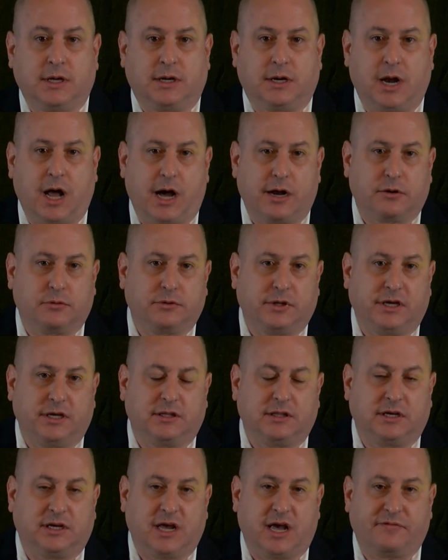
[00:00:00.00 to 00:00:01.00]
not only
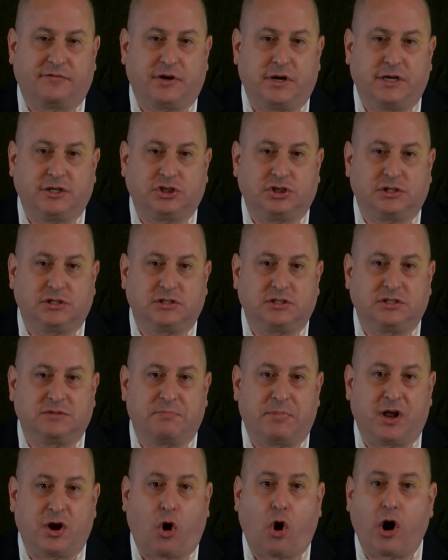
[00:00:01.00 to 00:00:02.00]
in the definitions,
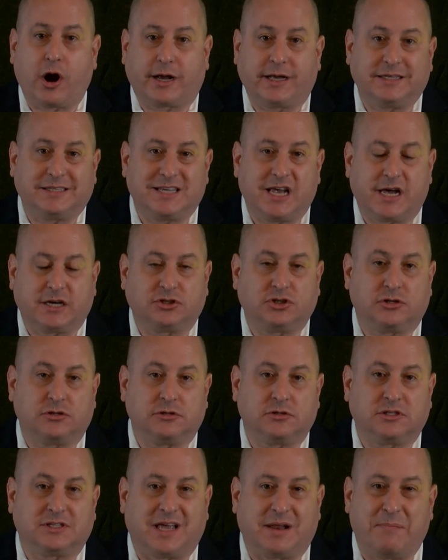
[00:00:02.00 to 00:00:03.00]
but
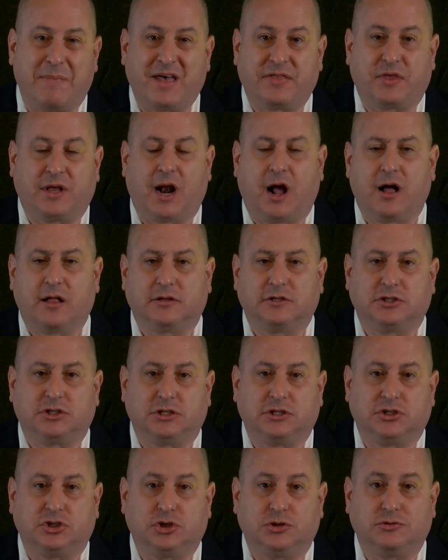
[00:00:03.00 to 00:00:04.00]
architectures and
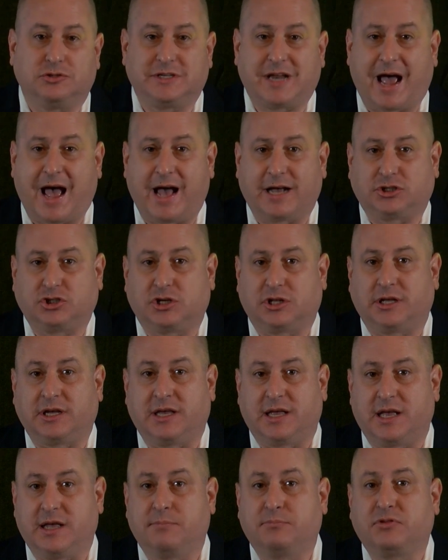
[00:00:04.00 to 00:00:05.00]
methodologies used to
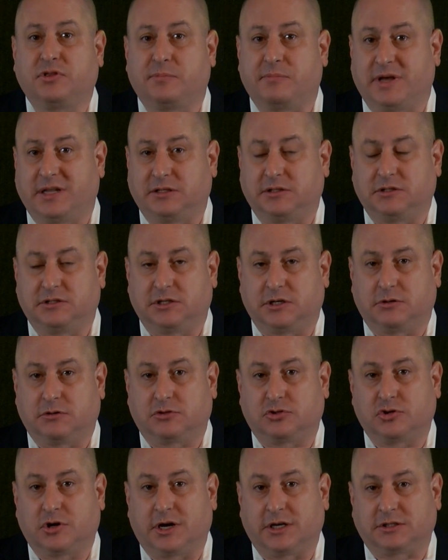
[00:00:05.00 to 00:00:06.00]
actually implement Zero
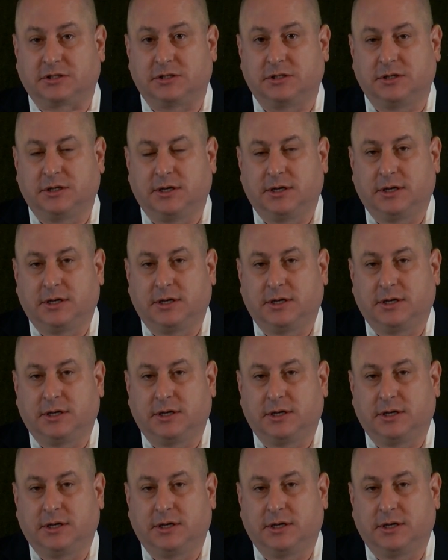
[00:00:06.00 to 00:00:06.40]
Trust.